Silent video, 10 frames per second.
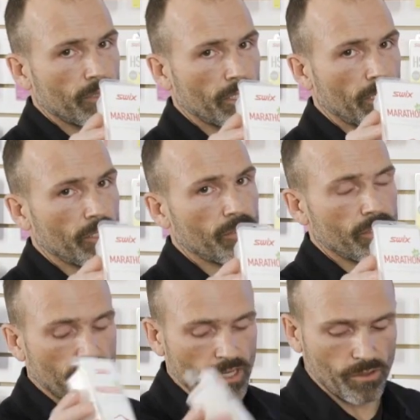You're going to
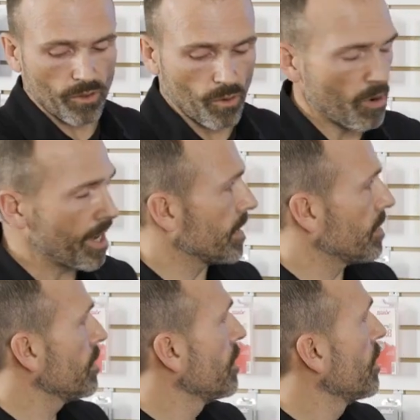use the white.
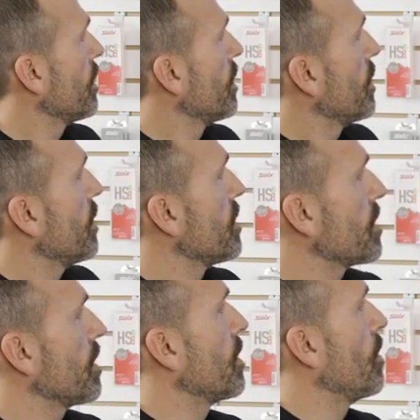Is
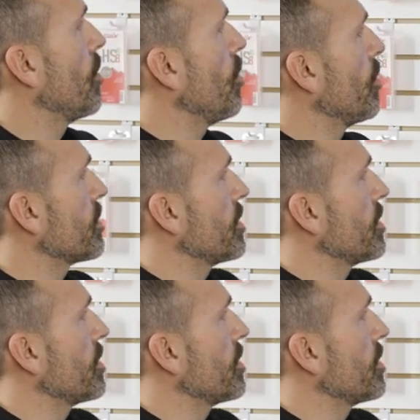it old